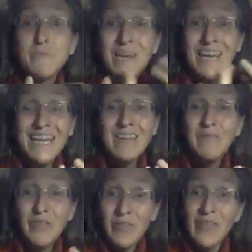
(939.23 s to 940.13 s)
They
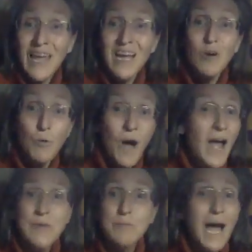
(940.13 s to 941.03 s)
believe that they
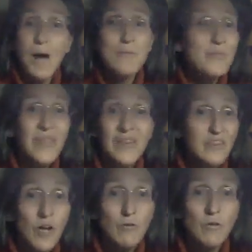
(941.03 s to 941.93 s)
acquire the power, but they
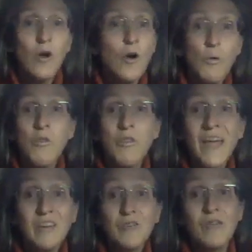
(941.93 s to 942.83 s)
don't. All
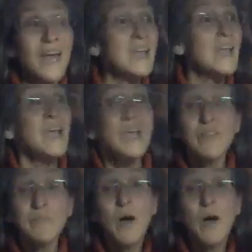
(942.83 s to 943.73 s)
they do then
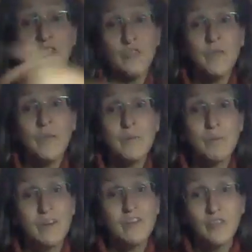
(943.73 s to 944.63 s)
is pass on the
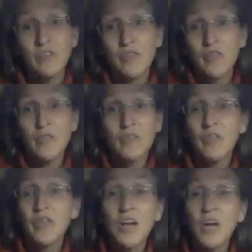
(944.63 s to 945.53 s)
oppression to
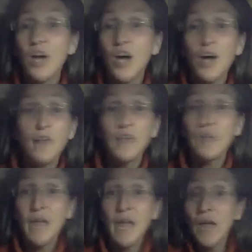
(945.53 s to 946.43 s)
the young girls that
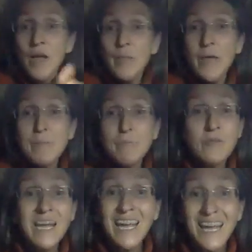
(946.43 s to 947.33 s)
they're
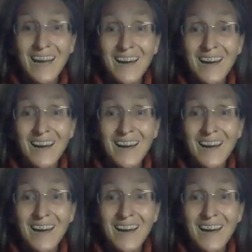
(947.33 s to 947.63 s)
bringing.